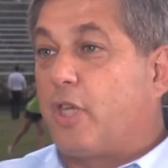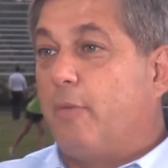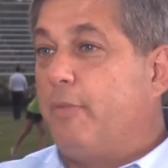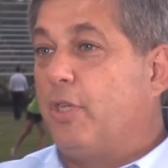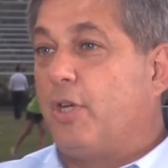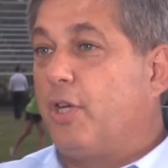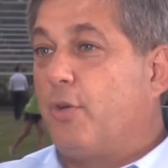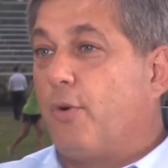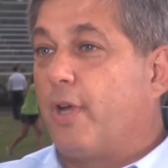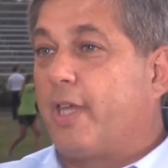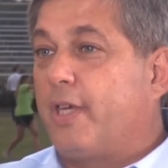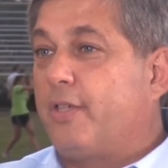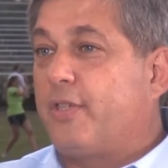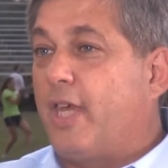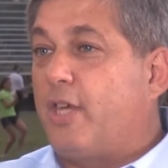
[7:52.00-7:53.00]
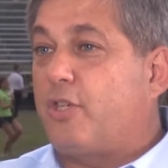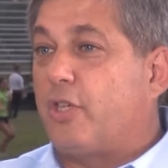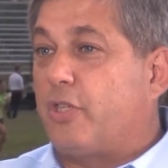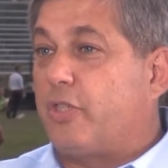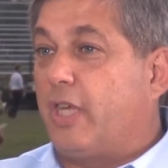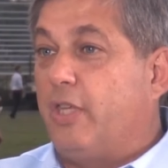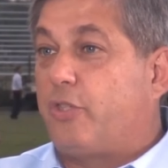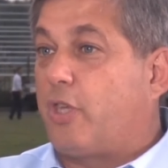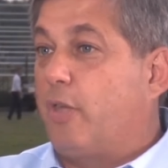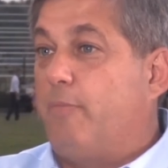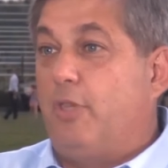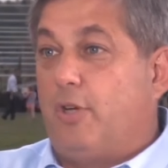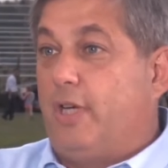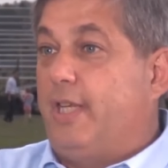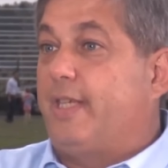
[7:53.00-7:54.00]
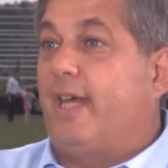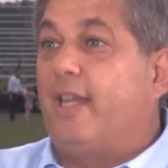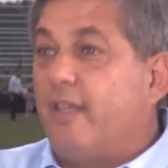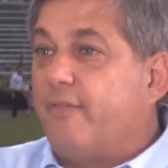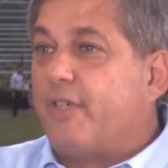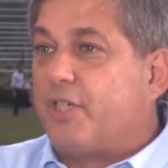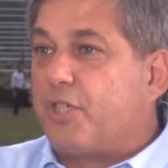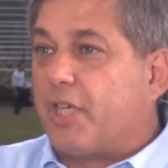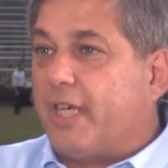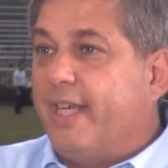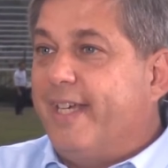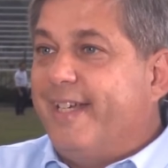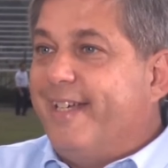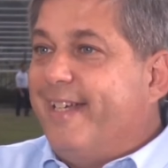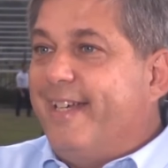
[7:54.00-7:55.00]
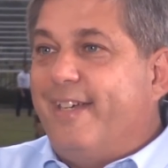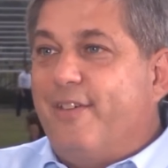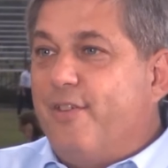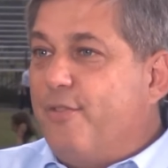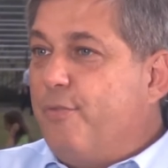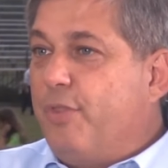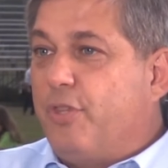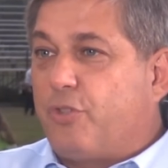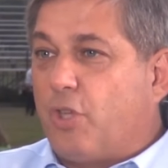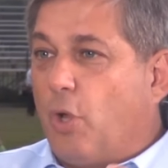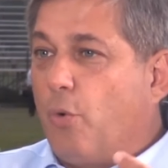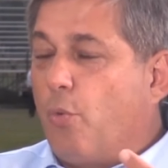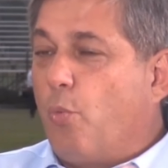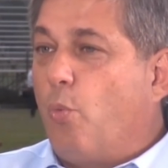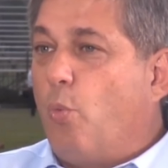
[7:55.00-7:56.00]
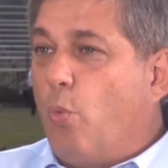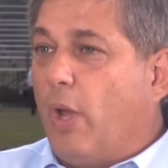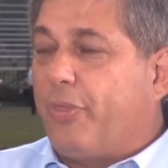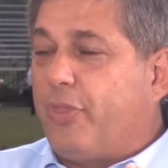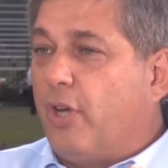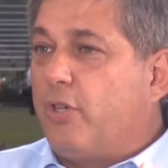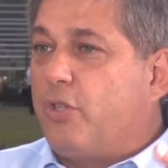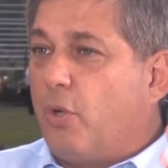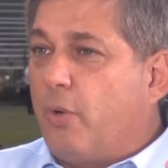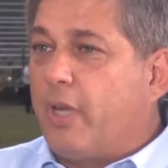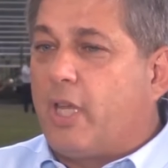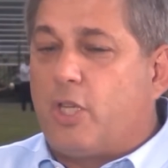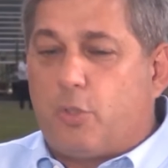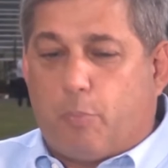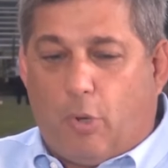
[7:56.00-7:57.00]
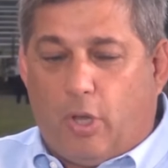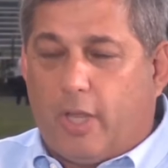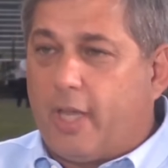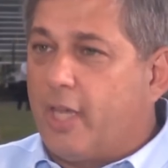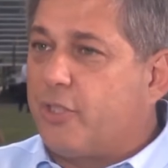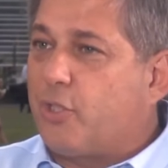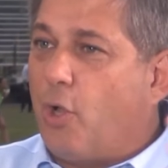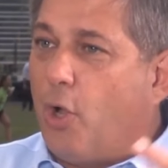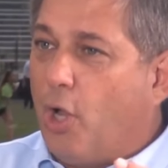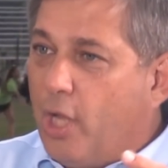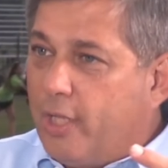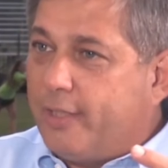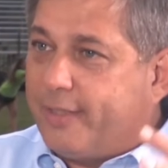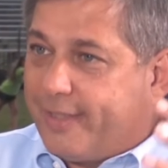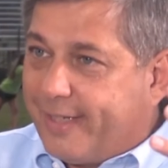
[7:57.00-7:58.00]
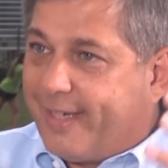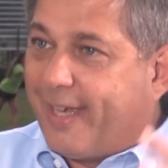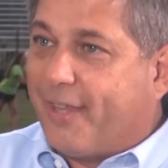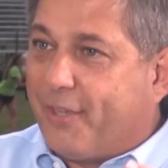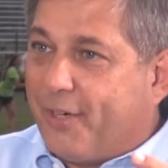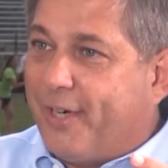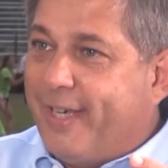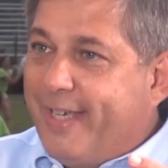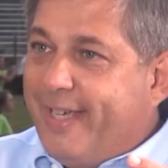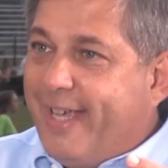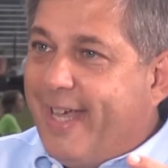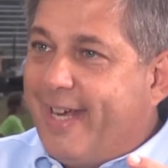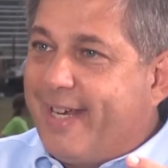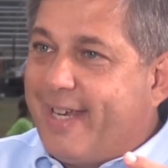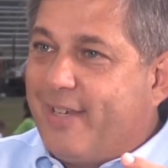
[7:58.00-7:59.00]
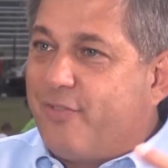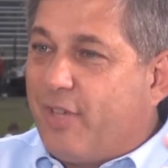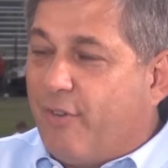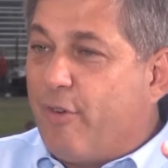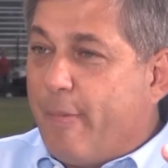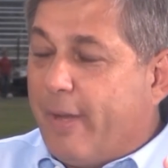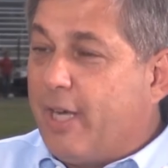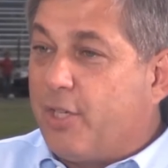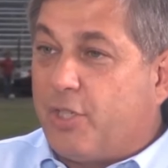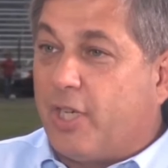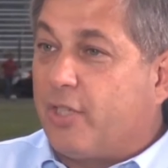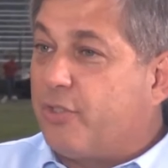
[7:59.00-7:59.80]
It's community organizations. It's community television. So what they're doing is pulling us all together, and it gives everybody a